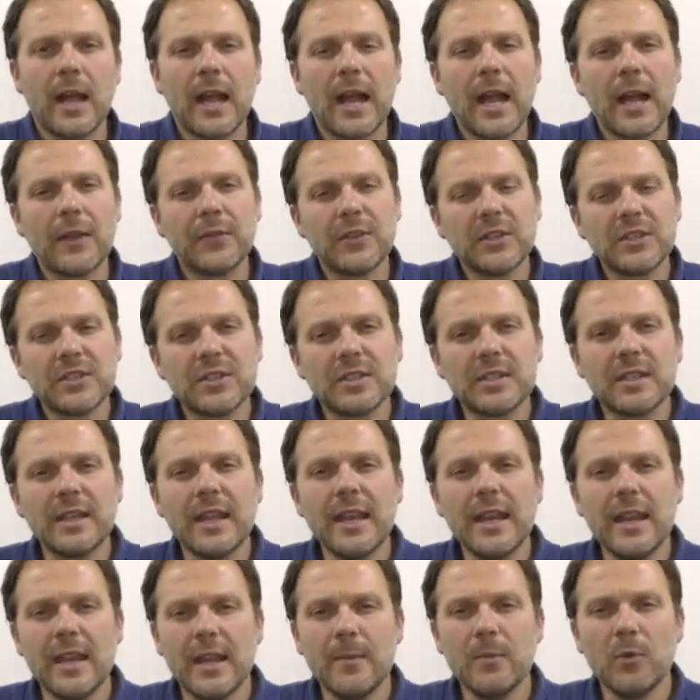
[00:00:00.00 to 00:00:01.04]
And the
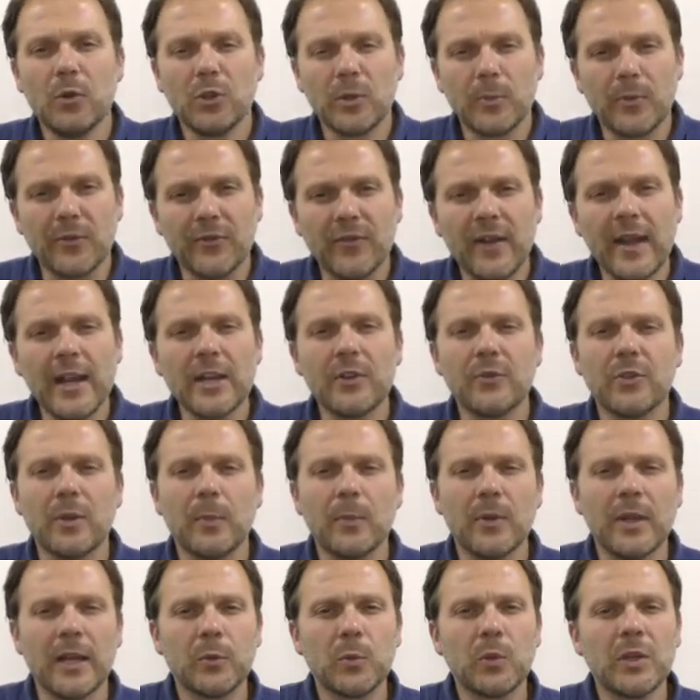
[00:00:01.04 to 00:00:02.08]
scheme or the provider of the
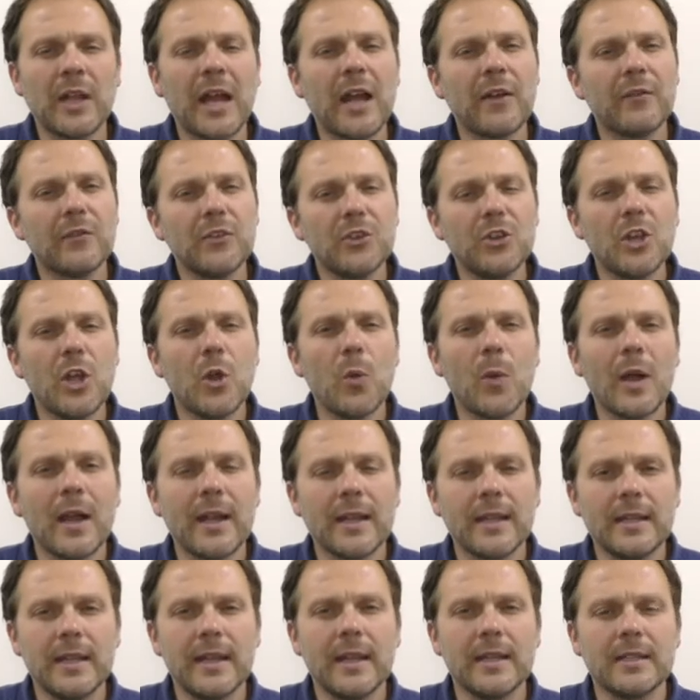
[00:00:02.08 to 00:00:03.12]
plan would have no
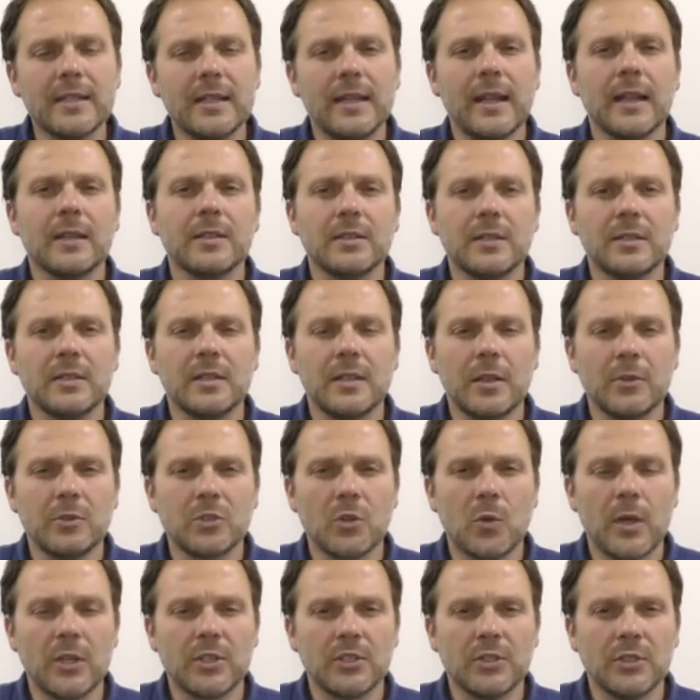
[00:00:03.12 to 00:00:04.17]
idea to the answers to those
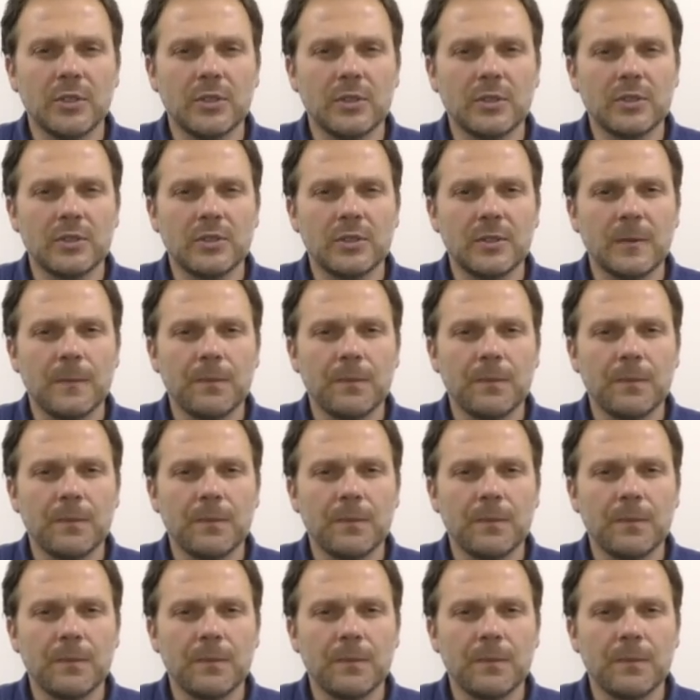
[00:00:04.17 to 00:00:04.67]
questions.